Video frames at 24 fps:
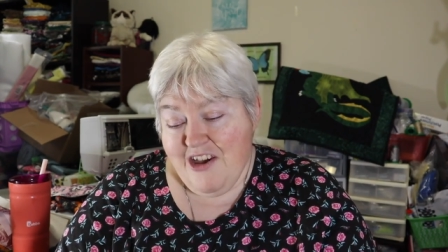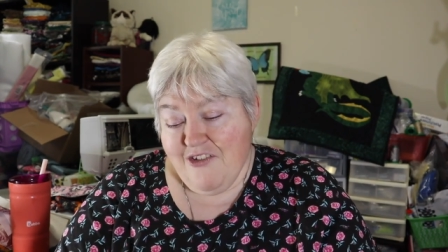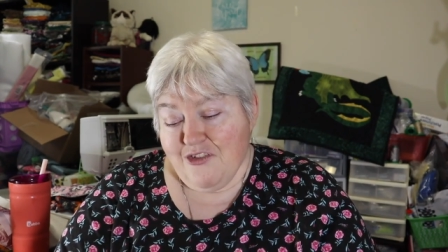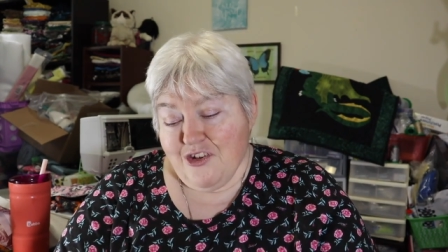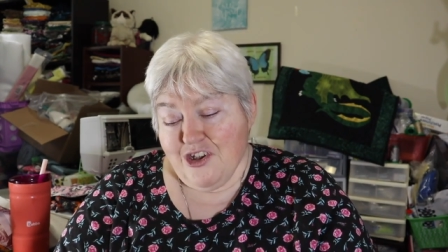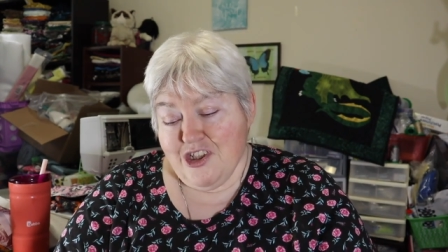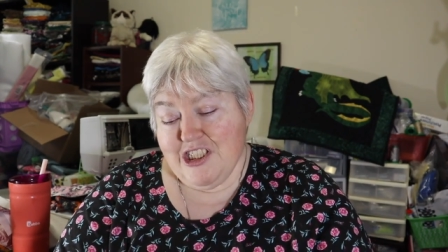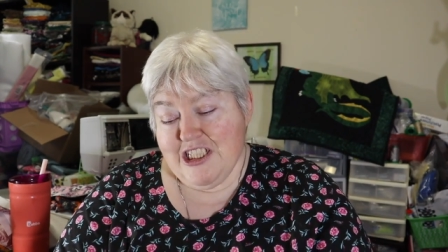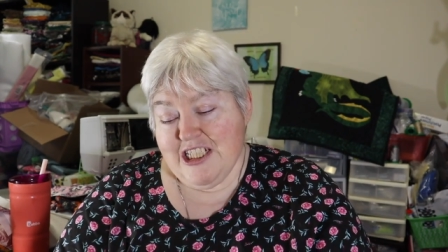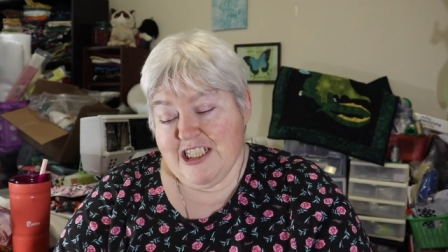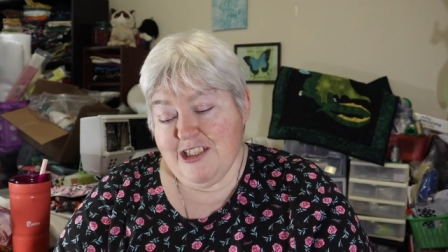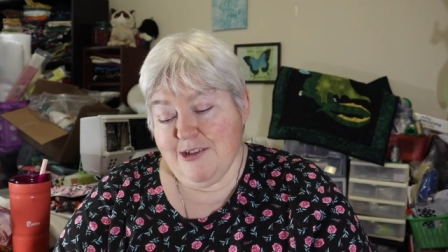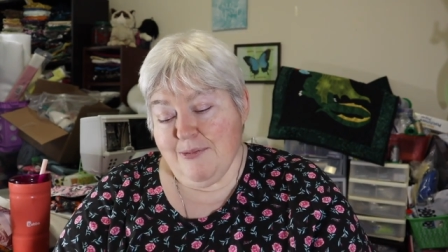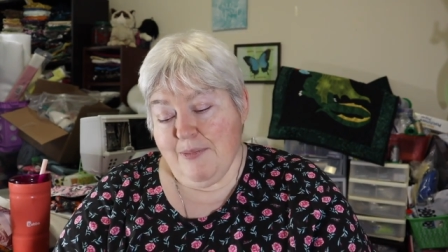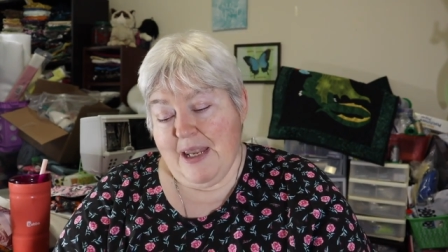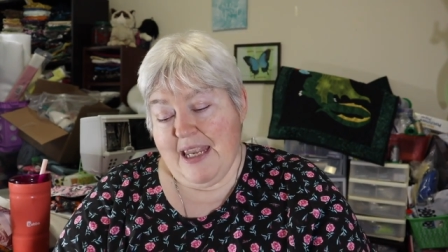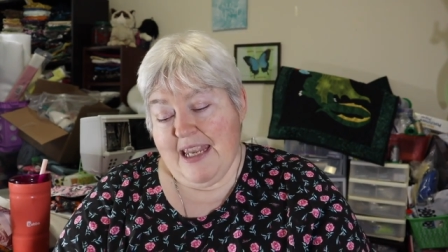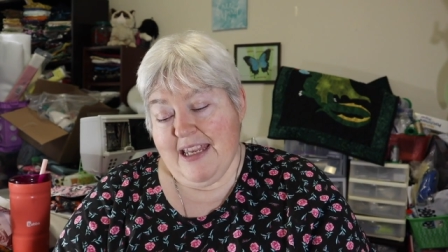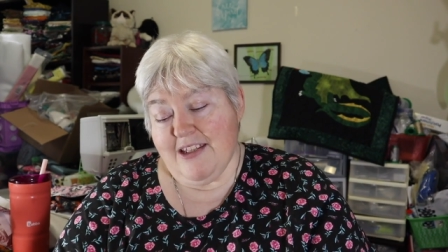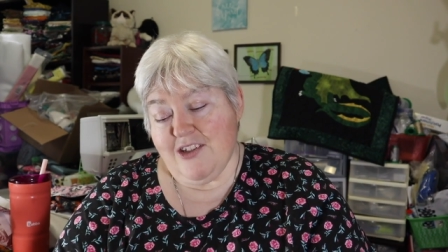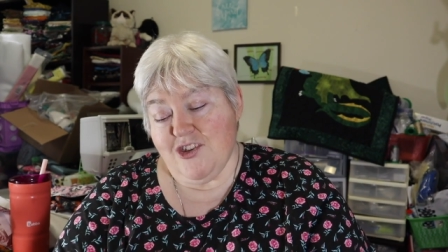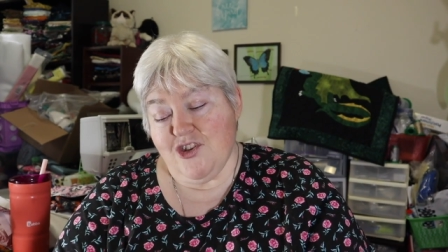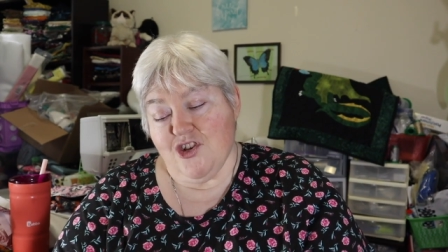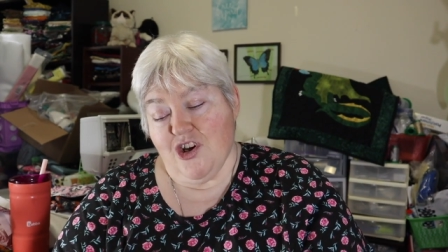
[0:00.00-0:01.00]
Virginia
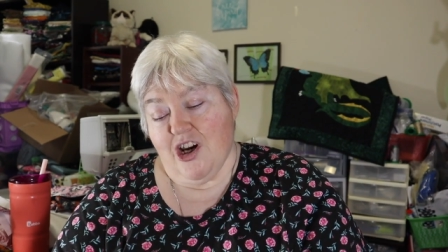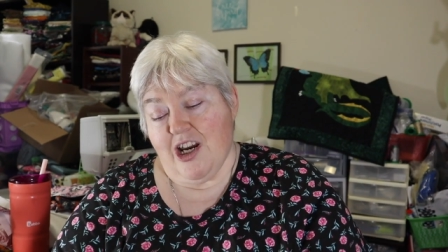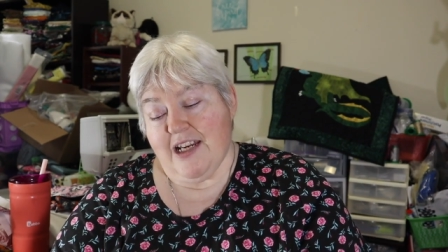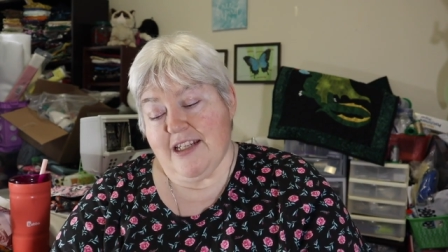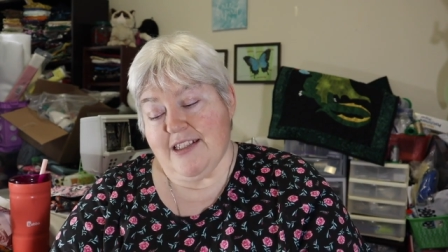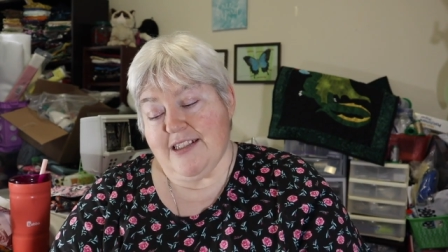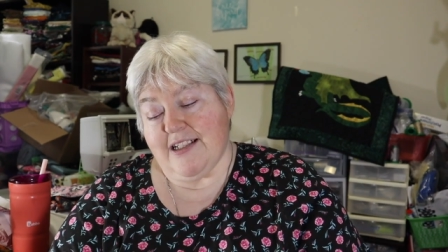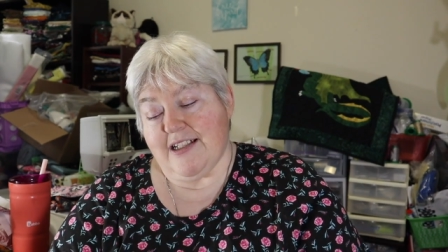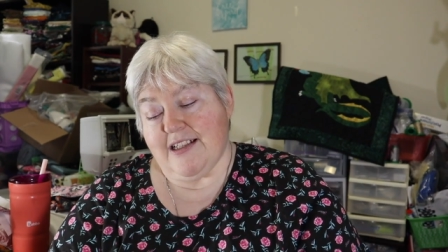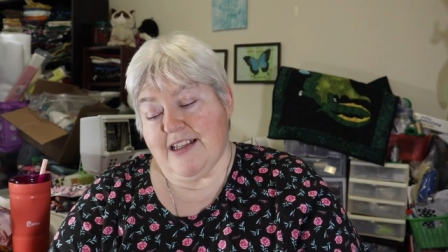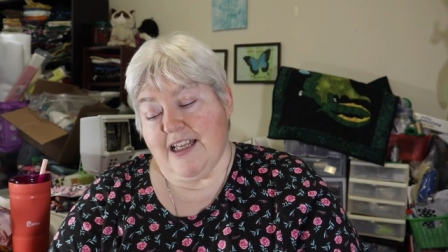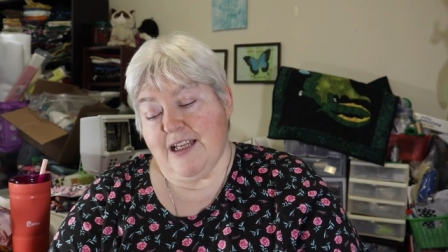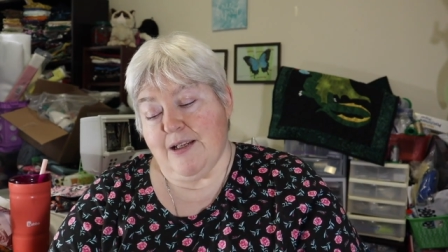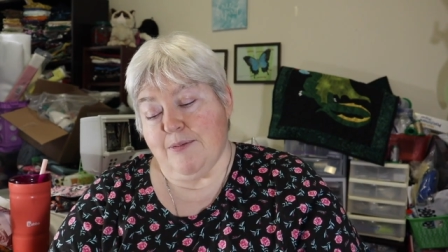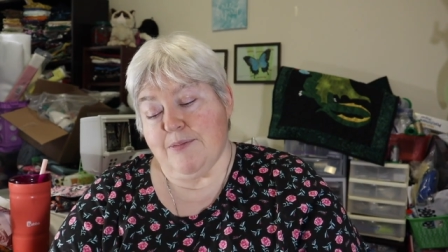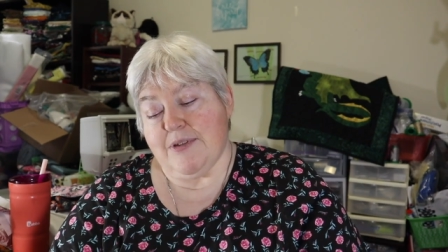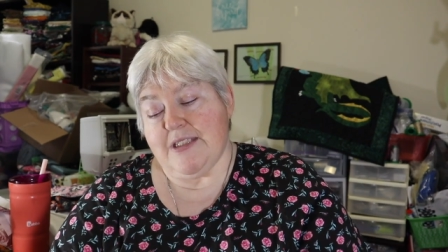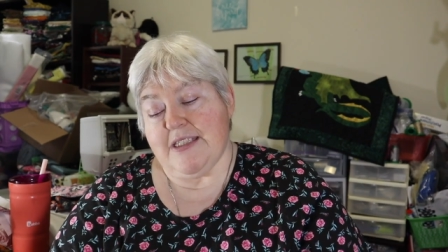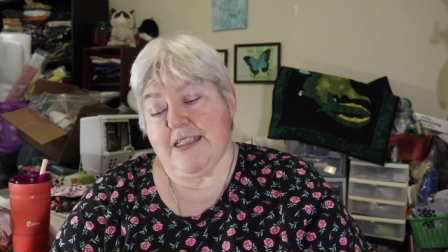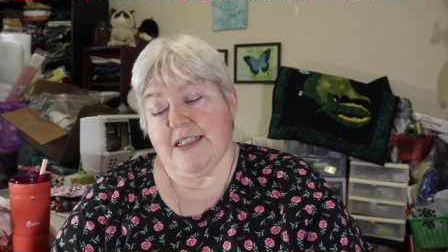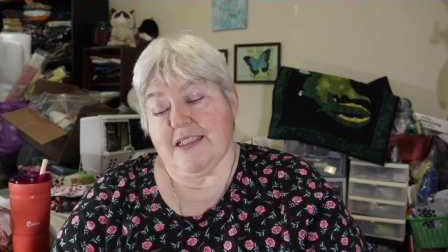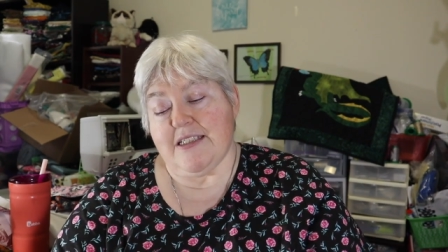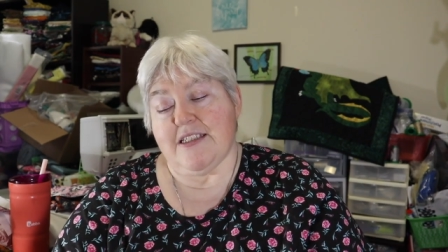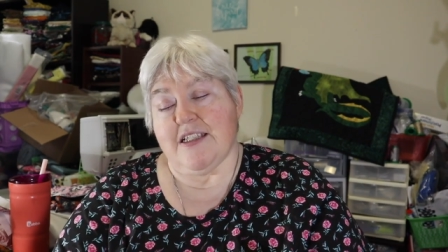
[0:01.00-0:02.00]
man trying to claim
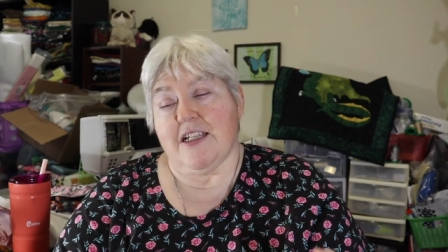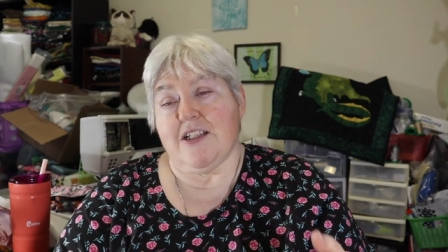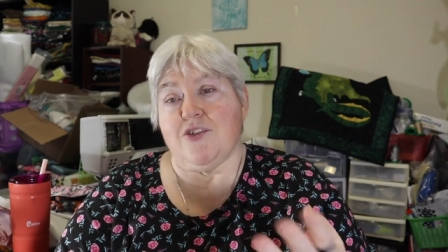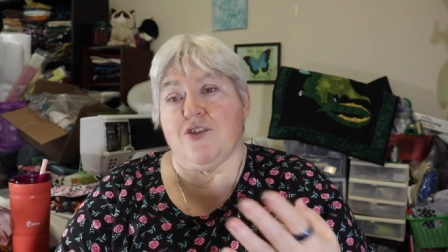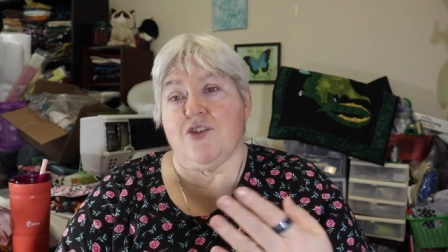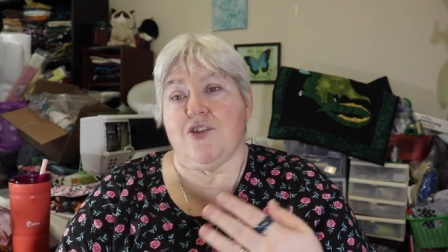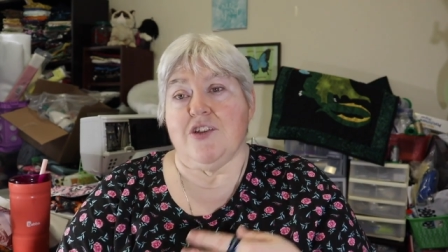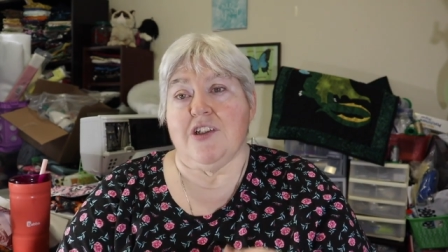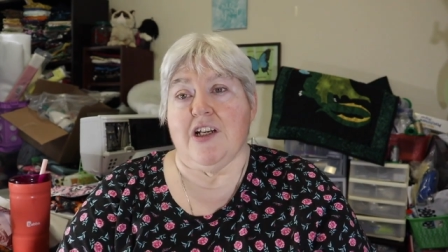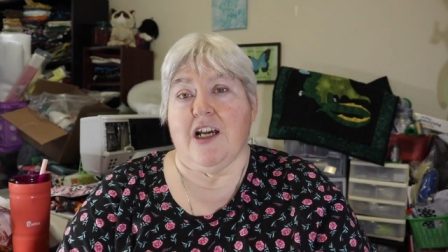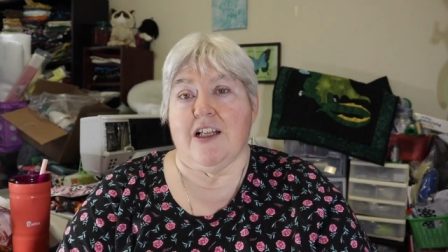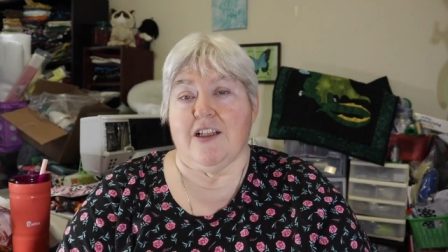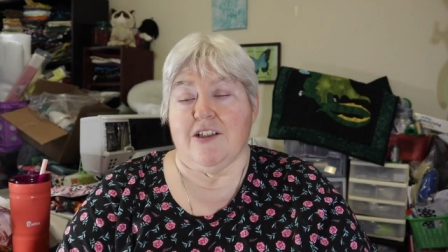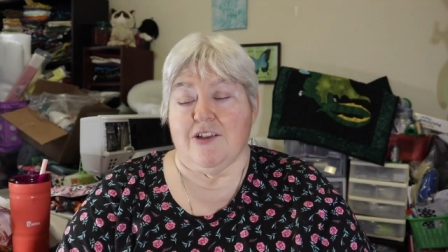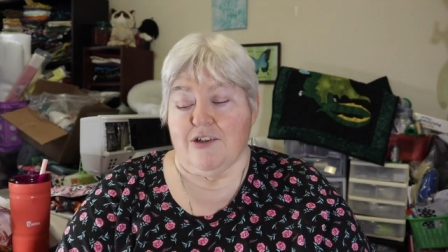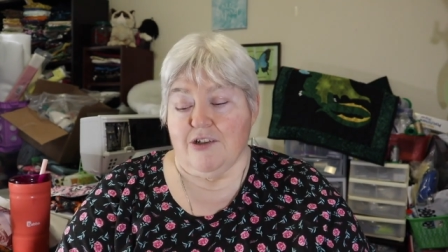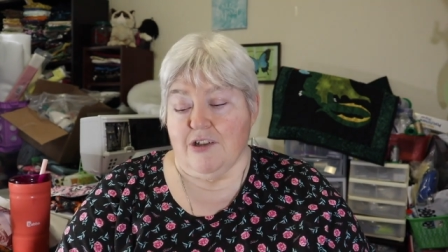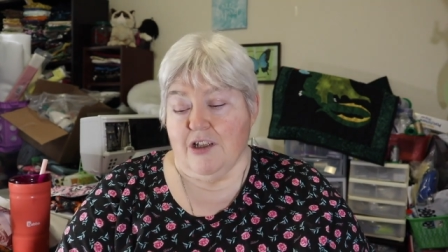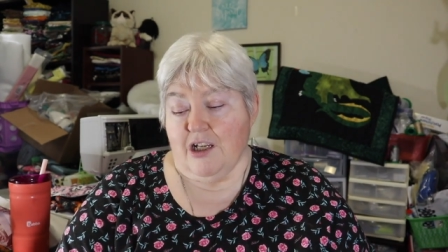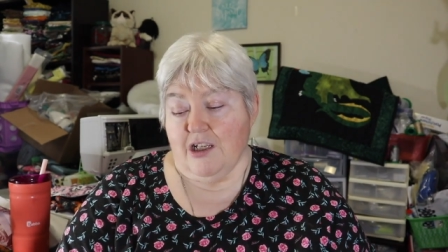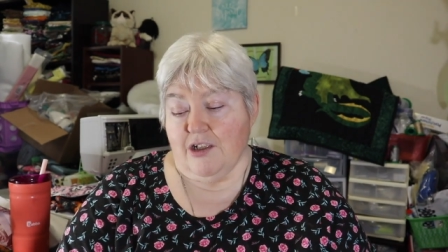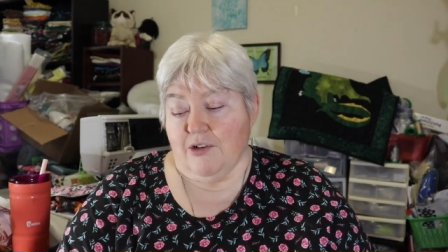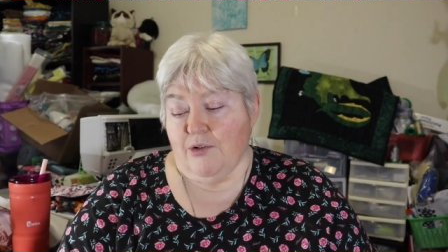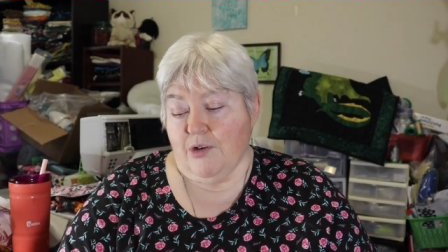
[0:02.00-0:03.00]
$600
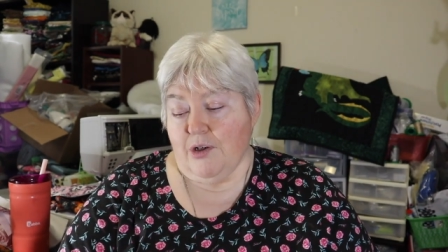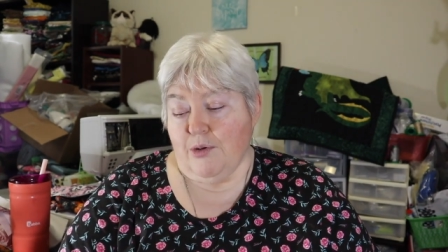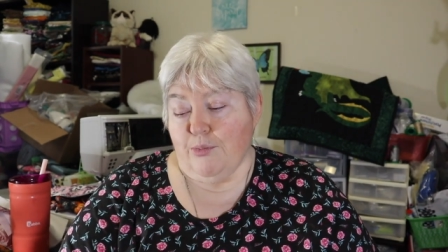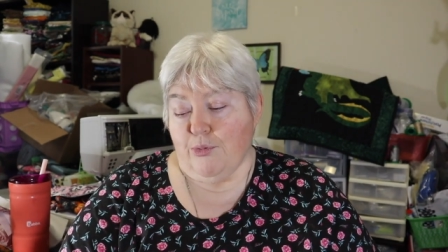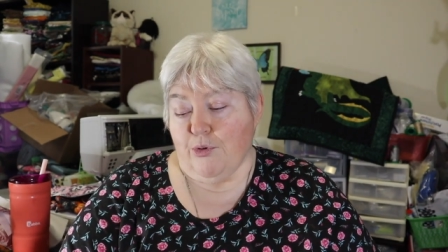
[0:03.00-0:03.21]
lottery